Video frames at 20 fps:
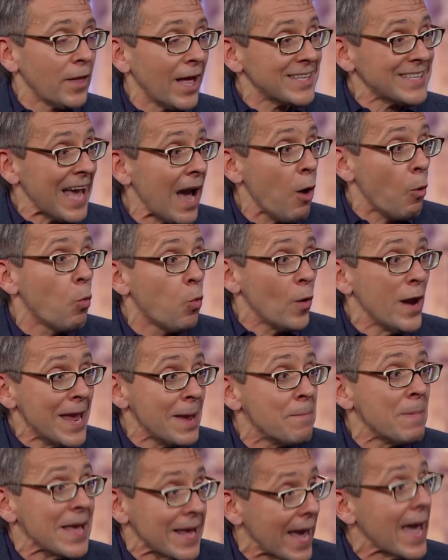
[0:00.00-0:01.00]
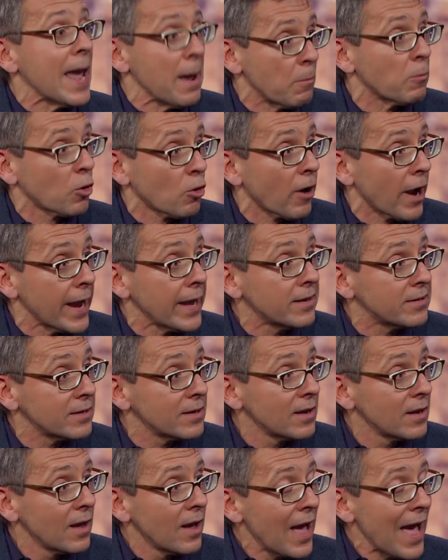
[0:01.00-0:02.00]
That's how we became great.
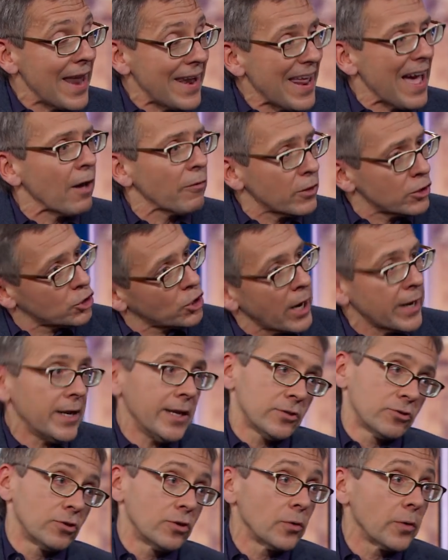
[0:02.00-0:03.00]
Right. And now the Chinese are